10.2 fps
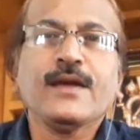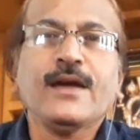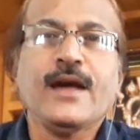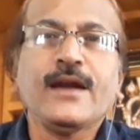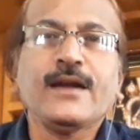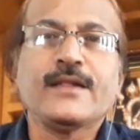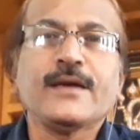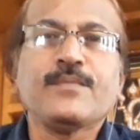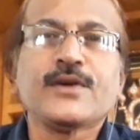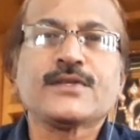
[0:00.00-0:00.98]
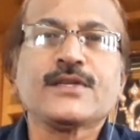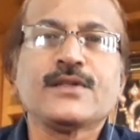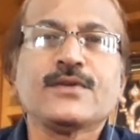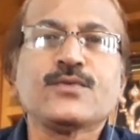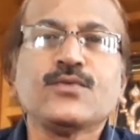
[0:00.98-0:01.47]
and the
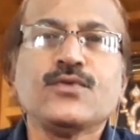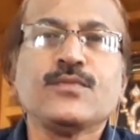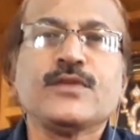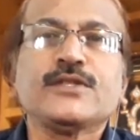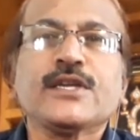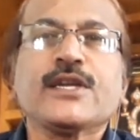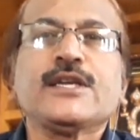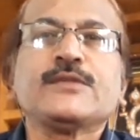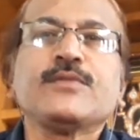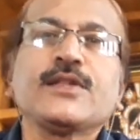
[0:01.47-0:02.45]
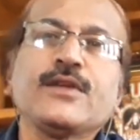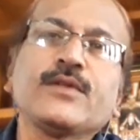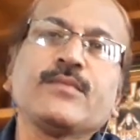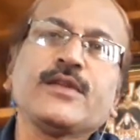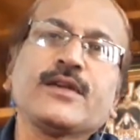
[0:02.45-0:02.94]
person to whom the check has been
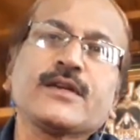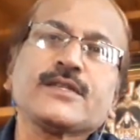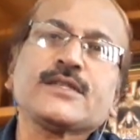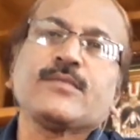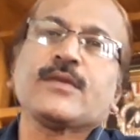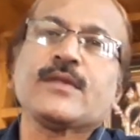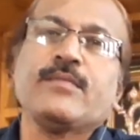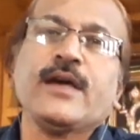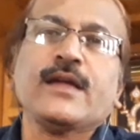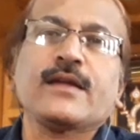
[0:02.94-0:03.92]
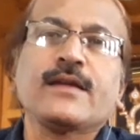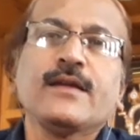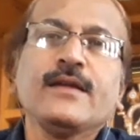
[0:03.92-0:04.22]
given by the customer of the bank,